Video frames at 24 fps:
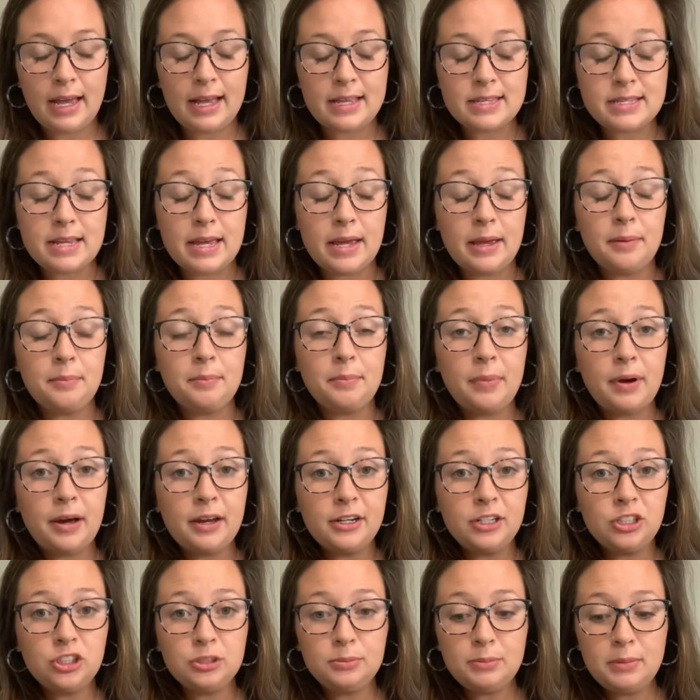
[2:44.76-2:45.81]
a
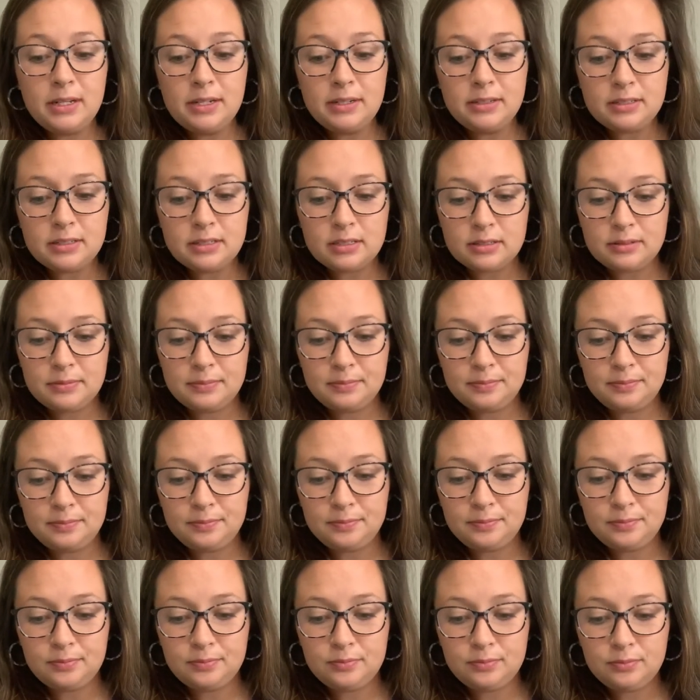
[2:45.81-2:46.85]
punishment.
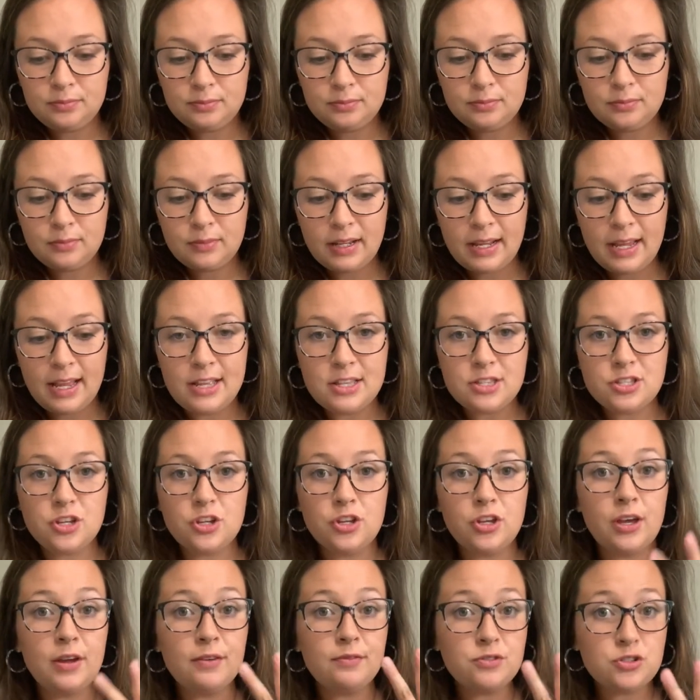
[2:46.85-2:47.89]
And so
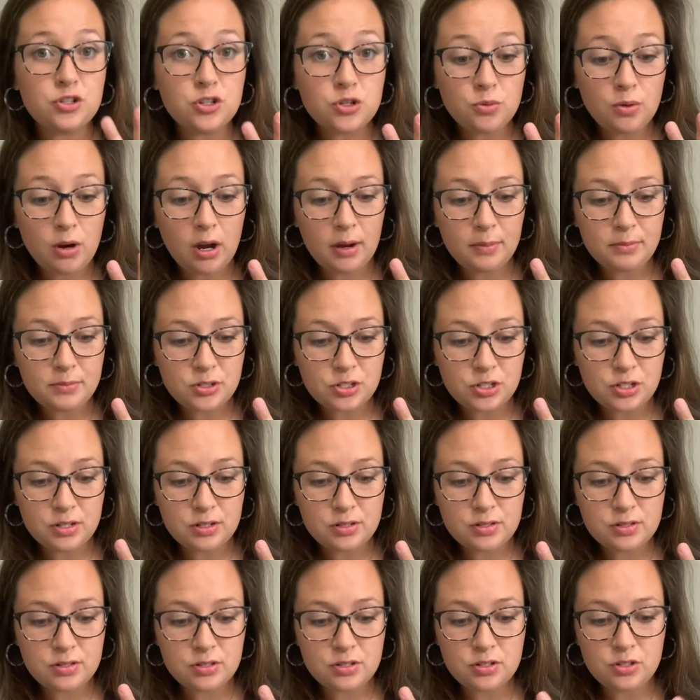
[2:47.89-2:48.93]
you have 2
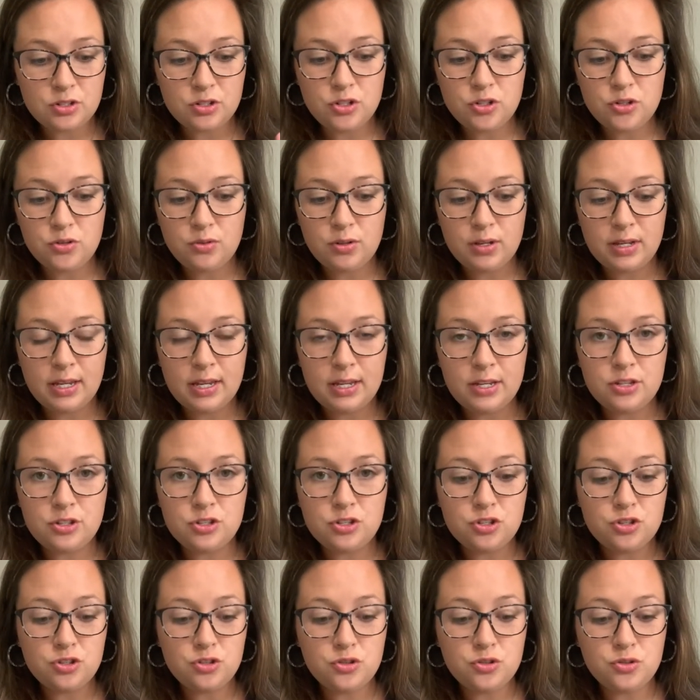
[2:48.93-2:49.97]
options. You can
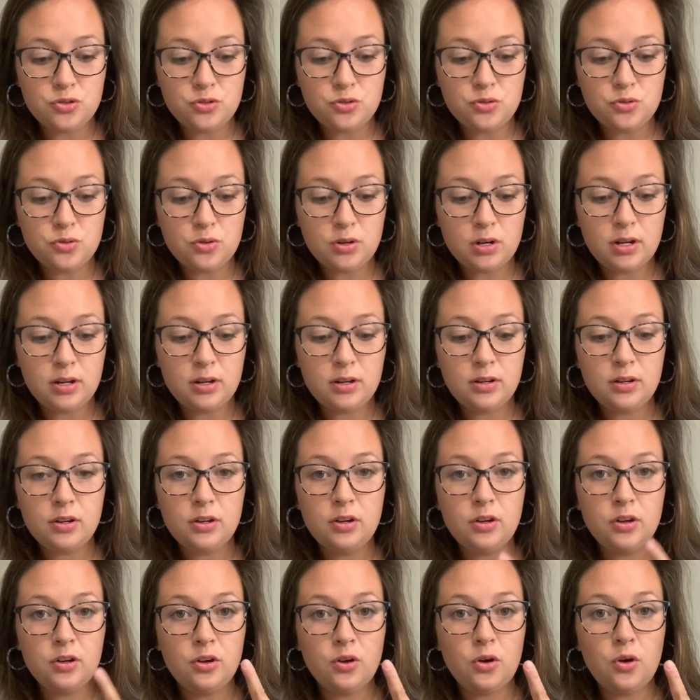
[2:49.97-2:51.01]
do
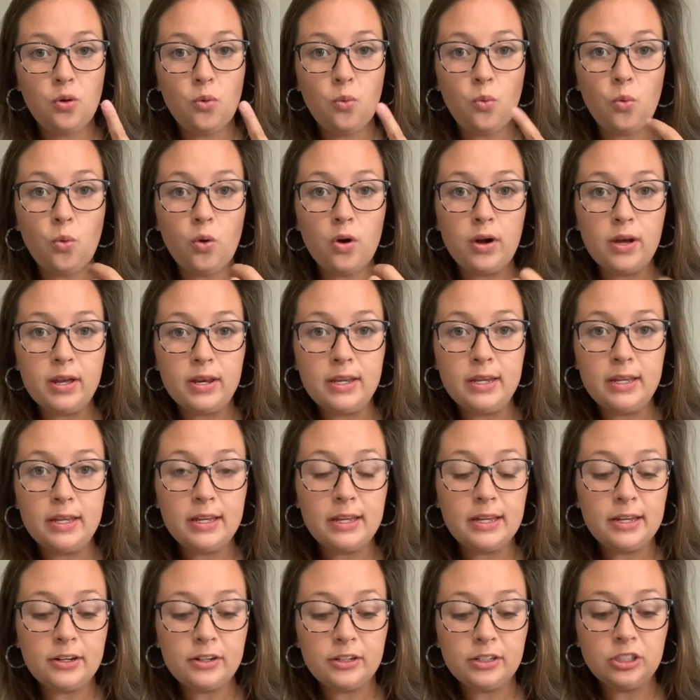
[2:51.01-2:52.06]
1
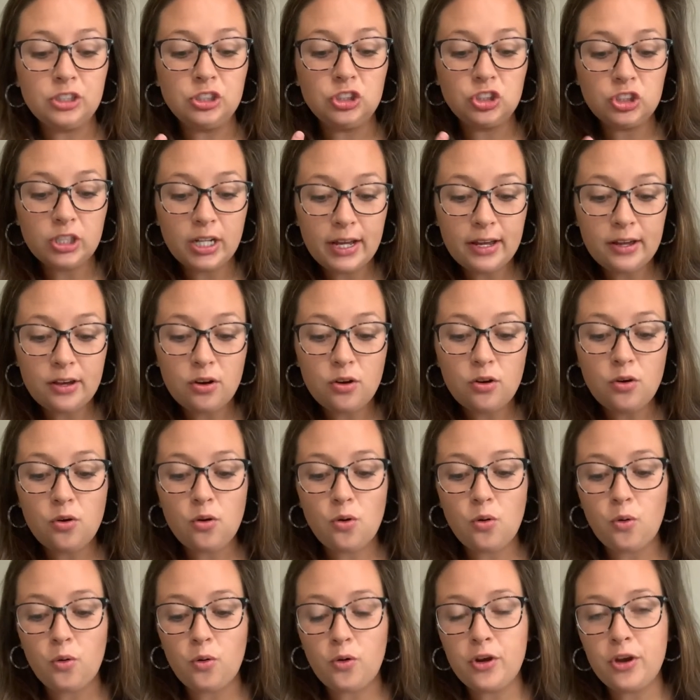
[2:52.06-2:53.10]
year in jail,
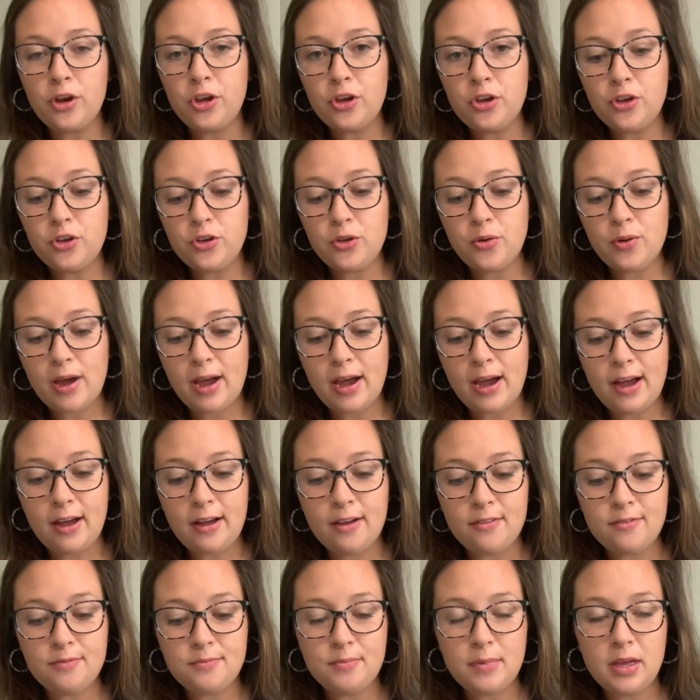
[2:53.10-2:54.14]
or you
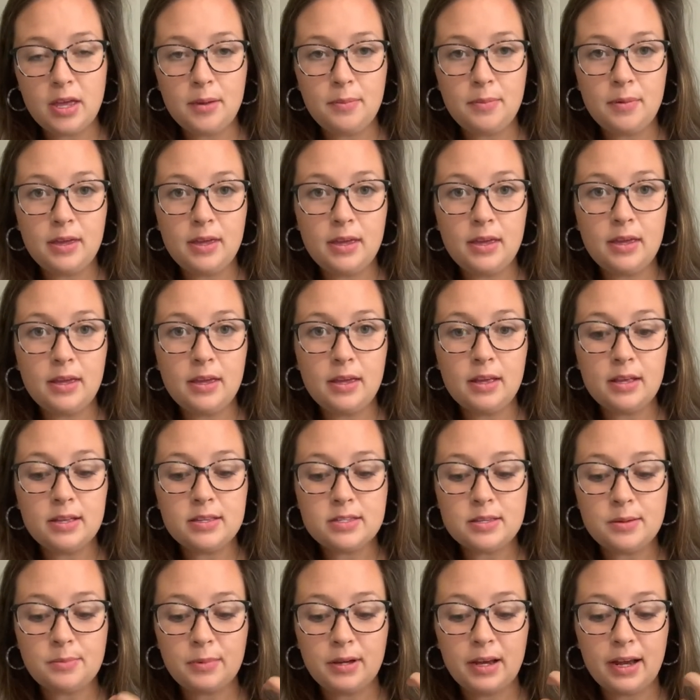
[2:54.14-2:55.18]
have maybe
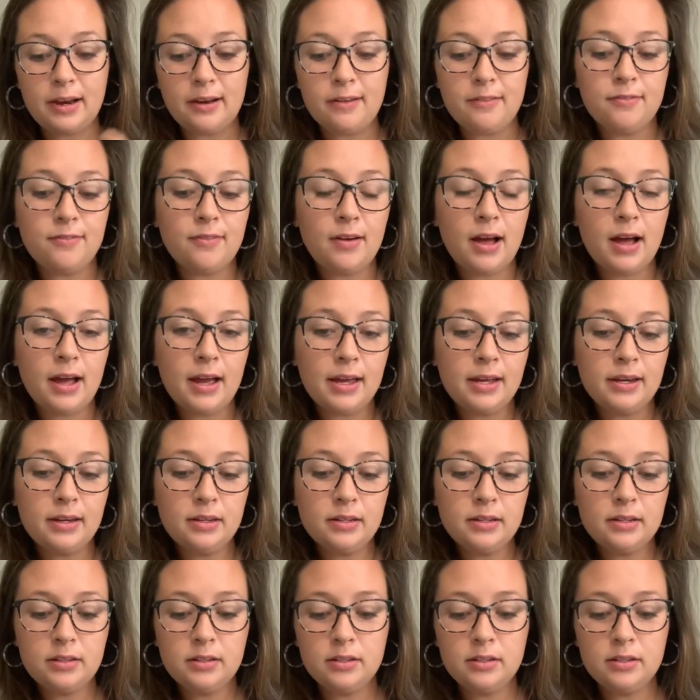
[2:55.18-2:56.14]
some kind of fine,